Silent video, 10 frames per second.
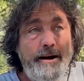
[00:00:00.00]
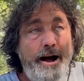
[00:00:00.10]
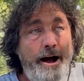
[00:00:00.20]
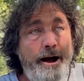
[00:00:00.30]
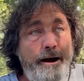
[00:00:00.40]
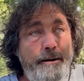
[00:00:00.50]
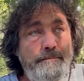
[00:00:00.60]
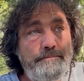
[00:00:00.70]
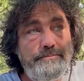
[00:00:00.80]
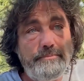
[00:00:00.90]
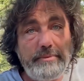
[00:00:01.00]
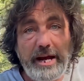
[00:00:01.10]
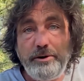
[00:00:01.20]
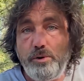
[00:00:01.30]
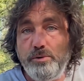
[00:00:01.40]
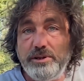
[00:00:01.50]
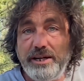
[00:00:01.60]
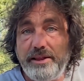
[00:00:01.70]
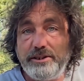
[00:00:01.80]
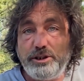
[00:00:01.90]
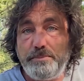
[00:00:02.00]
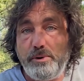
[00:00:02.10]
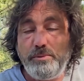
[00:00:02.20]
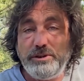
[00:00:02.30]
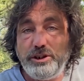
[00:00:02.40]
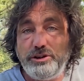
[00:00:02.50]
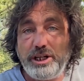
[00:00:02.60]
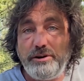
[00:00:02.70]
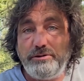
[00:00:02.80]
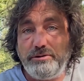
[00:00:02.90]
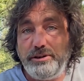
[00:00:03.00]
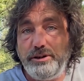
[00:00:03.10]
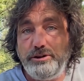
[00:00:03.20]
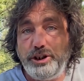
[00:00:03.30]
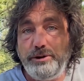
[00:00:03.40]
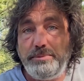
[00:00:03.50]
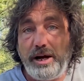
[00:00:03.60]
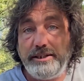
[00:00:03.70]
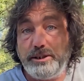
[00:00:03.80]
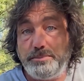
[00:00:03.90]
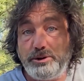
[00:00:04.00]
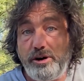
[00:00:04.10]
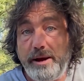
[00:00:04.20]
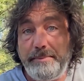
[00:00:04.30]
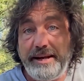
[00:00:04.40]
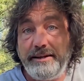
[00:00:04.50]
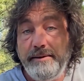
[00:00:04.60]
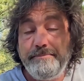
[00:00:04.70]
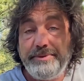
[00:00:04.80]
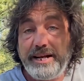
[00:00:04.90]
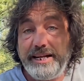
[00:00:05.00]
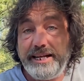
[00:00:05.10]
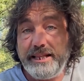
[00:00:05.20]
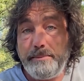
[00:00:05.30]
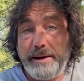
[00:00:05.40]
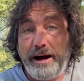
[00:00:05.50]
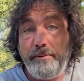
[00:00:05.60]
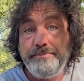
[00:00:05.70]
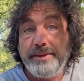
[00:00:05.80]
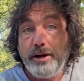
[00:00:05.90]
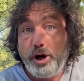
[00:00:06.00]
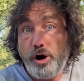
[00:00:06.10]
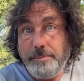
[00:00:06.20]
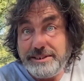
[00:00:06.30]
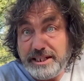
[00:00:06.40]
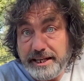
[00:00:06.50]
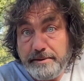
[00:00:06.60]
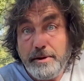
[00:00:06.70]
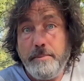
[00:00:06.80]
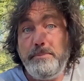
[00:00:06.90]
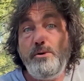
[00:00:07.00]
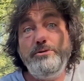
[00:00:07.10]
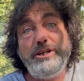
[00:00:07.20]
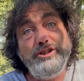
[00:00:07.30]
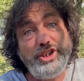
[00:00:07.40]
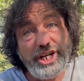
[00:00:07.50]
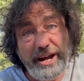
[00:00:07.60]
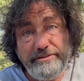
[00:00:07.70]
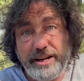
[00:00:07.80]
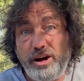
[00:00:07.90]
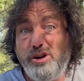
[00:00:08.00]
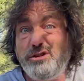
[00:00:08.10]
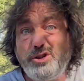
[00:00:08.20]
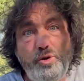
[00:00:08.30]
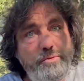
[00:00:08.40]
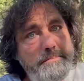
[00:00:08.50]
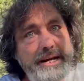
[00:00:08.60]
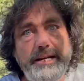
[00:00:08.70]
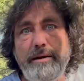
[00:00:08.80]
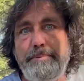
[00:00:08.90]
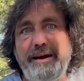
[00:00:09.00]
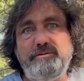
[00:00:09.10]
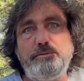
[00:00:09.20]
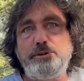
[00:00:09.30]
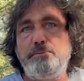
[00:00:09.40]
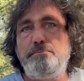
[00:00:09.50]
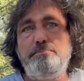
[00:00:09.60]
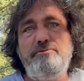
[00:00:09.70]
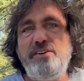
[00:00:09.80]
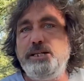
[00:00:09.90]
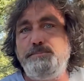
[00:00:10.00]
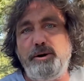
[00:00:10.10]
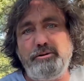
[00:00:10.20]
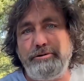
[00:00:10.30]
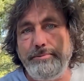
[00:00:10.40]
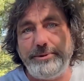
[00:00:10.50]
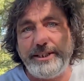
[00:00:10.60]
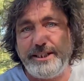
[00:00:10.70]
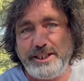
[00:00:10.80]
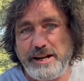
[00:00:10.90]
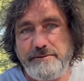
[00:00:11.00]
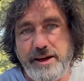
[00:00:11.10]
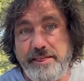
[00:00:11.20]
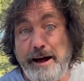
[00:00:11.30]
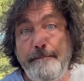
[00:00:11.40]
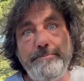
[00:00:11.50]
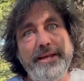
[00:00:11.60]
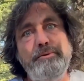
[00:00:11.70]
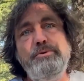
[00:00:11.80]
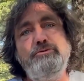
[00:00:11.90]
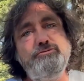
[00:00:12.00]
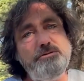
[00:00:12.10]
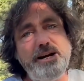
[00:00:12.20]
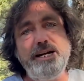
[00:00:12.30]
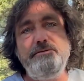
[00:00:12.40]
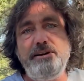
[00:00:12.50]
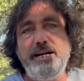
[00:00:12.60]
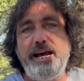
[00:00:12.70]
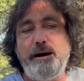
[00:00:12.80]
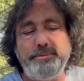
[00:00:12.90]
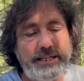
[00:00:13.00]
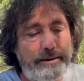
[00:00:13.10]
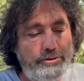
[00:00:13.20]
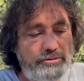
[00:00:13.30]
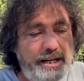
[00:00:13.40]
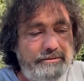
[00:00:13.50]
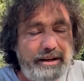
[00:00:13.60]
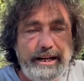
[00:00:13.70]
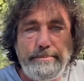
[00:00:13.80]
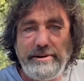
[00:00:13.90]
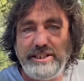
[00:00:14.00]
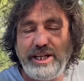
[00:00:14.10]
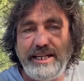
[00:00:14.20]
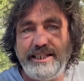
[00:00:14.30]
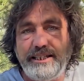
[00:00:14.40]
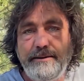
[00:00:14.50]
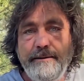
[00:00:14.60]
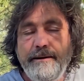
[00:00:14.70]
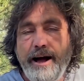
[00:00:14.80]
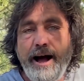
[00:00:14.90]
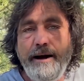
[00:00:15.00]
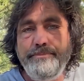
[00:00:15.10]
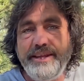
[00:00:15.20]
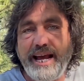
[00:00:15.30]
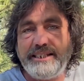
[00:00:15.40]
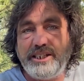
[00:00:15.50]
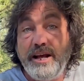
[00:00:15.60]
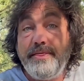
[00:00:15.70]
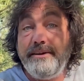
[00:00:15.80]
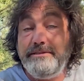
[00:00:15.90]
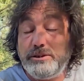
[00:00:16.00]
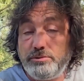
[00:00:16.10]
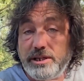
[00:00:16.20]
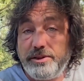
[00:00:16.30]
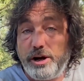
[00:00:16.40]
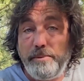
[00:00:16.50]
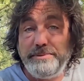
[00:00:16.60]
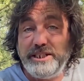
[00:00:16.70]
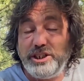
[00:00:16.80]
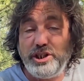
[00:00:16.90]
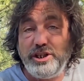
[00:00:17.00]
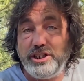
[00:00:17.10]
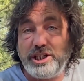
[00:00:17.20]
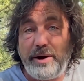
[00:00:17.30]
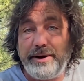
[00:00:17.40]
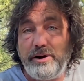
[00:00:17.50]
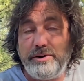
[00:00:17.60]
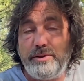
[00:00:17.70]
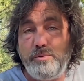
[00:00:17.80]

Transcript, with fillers: Um, and all the other support you show through YouTube, like subscribing, clicking the bell, commenting, but also sharing across all media platforms. Facebook groups and stuff like that would really, really help us out. It's really, really appreciated. Um, yes, there is also the competition that's going on on the